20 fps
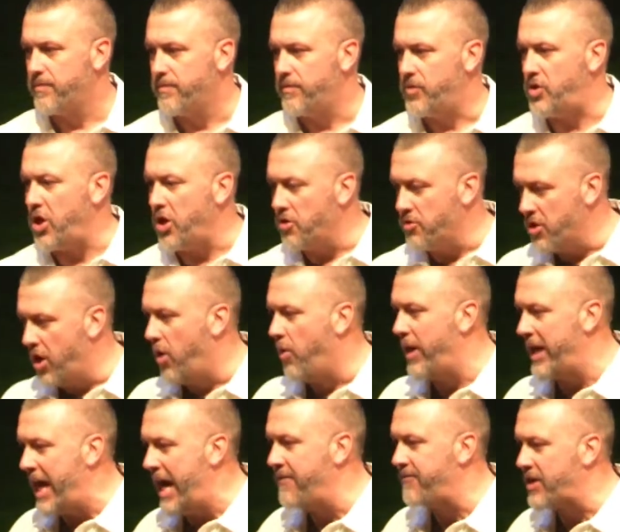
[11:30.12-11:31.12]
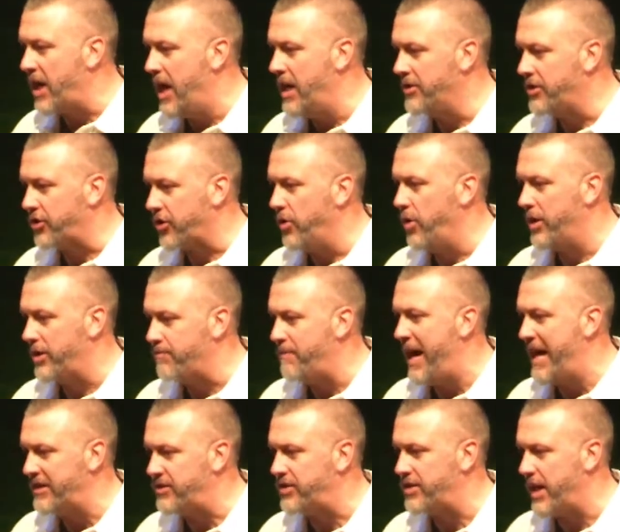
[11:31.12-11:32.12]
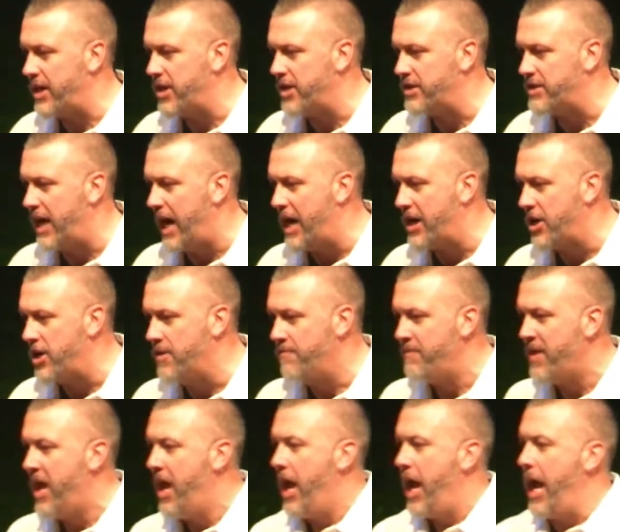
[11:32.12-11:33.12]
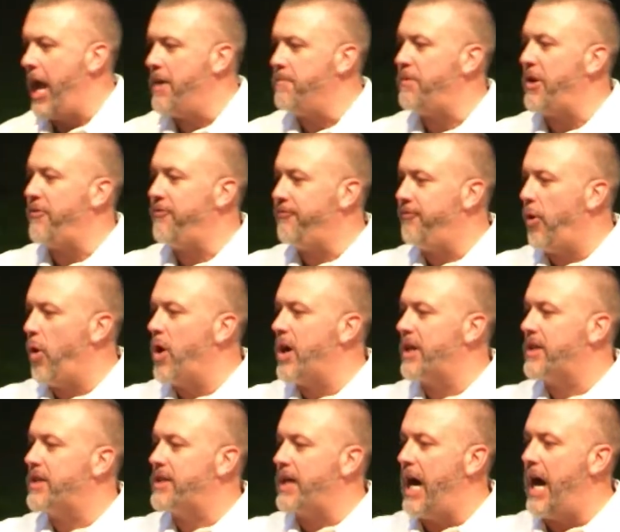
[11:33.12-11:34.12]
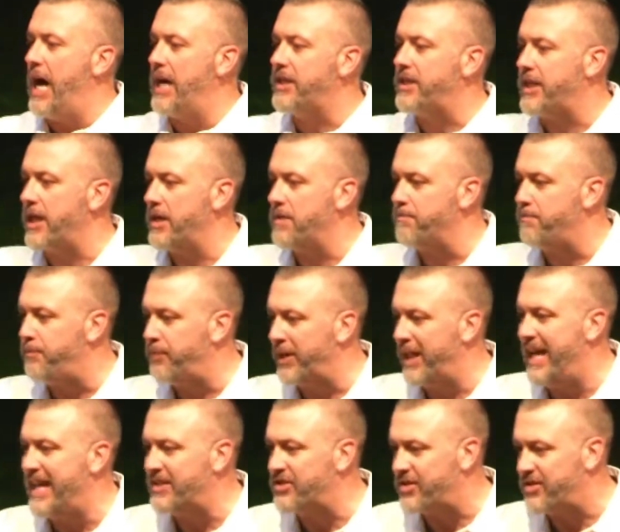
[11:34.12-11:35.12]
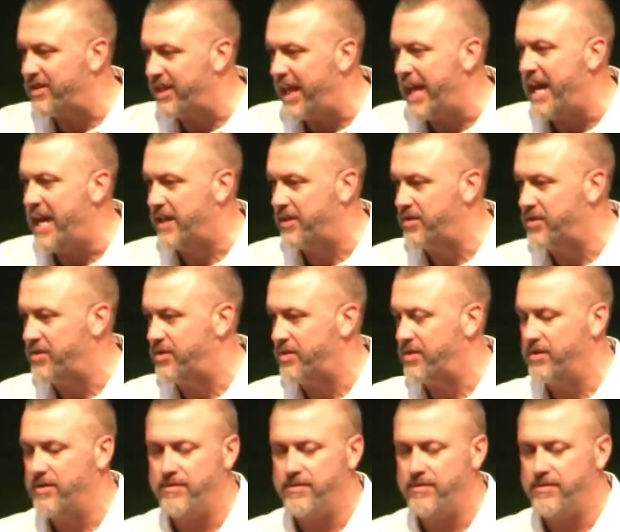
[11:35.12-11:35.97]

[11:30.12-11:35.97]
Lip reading: Do you know what I've gone through with my son or daughter? And before God can bless this,